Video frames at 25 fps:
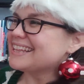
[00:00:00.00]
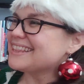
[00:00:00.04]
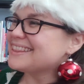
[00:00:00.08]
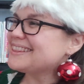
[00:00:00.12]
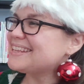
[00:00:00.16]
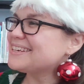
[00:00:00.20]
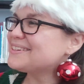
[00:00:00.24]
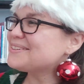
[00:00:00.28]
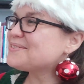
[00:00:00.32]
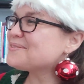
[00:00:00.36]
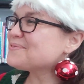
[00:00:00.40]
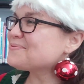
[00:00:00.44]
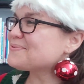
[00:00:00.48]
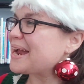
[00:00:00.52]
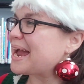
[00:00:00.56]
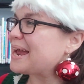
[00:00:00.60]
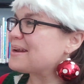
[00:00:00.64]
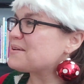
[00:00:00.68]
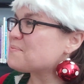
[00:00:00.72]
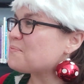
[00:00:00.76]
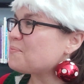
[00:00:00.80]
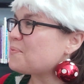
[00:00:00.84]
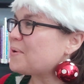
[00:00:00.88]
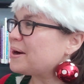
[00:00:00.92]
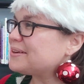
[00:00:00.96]
Little
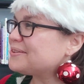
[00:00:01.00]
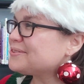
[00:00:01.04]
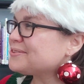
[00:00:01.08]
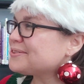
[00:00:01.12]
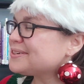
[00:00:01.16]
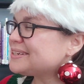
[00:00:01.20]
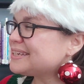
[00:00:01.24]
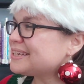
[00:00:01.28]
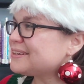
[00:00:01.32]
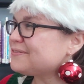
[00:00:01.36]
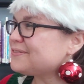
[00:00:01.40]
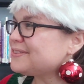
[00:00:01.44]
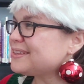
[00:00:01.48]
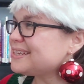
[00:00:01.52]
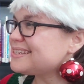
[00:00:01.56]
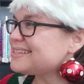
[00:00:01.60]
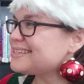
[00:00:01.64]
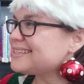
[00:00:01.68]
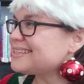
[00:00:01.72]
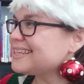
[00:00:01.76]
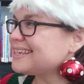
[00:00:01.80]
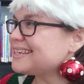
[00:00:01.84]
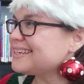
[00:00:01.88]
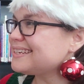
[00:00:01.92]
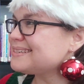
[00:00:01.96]
Red wondered if these
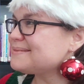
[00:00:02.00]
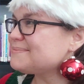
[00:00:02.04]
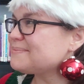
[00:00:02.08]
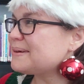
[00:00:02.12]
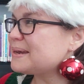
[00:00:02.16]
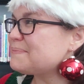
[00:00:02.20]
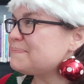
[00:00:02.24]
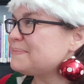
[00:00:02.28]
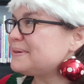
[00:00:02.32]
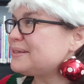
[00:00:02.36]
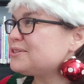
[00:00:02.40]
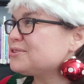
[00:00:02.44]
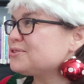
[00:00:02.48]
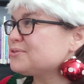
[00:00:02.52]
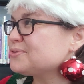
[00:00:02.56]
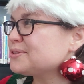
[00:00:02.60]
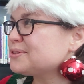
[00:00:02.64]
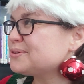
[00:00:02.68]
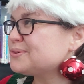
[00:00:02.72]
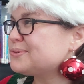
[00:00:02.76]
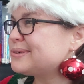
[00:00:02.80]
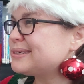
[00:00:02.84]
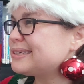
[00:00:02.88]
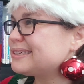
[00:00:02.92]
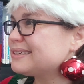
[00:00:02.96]
things might be
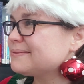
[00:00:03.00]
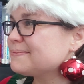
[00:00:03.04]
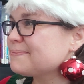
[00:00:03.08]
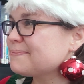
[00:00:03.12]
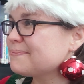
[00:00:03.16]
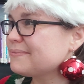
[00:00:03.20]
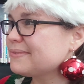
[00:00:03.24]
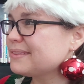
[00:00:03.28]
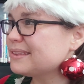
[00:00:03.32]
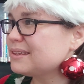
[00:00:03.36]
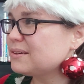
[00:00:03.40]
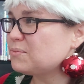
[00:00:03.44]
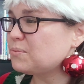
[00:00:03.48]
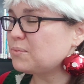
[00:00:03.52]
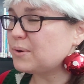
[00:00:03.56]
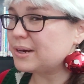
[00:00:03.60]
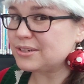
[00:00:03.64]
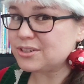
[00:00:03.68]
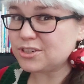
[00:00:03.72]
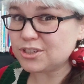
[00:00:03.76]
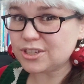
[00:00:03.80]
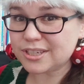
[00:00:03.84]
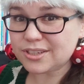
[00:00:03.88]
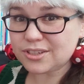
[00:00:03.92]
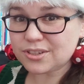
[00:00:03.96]
true.
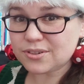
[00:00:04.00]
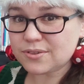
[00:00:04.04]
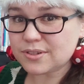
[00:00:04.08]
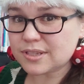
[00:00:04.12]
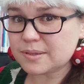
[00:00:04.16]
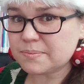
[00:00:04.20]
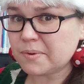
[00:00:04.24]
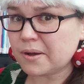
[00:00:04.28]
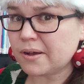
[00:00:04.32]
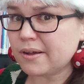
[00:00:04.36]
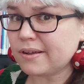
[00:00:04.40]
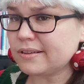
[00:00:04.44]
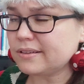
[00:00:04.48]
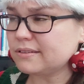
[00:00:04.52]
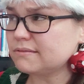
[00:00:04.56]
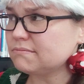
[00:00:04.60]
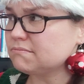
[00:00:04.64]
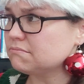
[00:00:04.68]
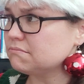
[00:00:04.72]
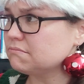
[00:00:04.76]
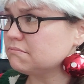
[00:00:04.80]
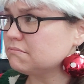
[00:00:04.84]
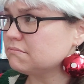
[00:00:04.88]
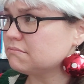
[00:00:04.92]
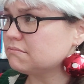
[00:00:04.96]
Was she too
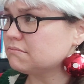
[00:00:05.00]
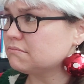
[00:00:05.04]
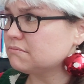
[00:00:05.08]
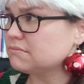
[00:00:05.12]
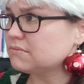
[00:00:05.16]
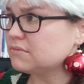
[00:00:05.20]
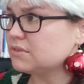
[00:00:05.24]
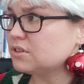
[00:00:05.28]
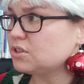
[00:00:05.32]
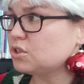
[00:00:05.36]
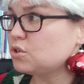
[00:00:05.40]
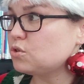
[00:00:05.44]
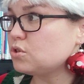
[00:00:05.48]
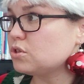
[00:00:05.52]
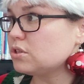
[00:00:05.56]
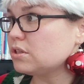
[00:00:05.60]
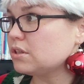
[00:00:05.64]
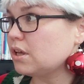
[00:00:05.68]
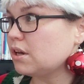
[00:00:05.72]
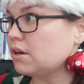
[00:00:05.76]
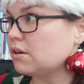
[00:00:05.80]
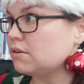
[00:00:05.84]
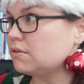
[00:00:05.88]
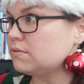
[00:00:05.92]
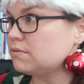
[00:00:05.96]
small? Too
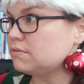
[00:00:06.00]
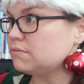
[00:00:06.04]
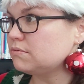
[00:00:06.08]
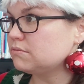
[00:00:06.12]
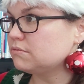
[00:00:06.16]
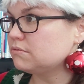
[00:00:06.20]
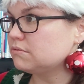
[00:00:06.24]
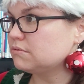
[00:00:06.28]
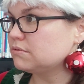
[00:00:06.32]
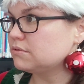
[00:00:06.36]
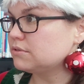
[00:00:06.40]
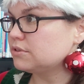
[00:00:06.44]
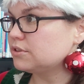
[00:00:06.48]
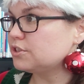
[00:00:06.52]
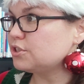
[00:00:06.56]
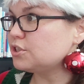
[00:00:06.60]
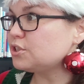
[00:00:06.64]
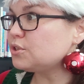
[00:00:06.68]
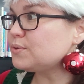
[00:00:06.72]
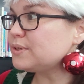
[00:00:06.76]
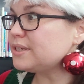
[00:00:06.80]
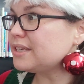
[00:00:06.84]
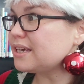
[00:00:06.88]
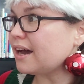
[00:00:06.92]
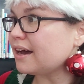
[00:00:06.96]
slow?
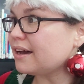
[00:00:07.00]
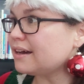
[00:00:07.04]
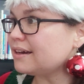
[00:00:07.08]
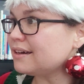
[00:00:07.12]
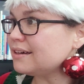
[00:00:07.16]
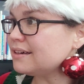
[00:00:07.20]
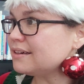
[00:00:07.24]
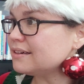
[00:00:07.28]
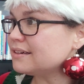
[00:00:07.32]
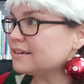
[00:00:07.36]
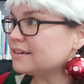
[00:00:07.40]
Too young?